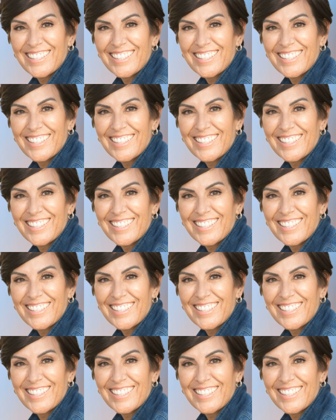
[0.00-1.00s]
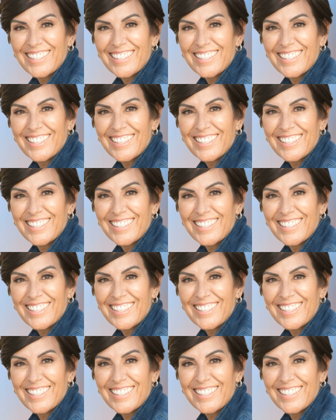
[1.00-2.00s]

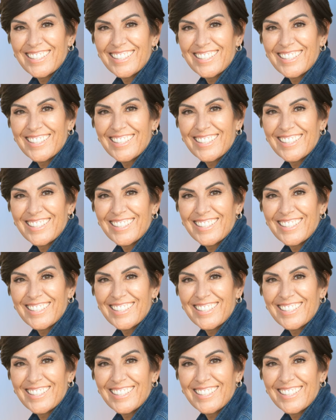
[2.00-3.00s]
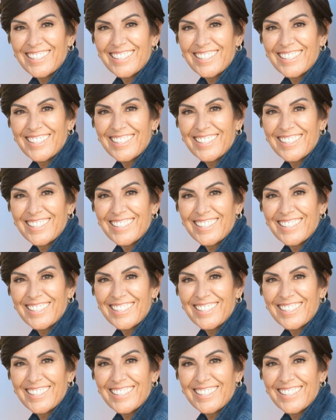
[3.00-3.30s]
The face doesn't move, so there is nothing to read.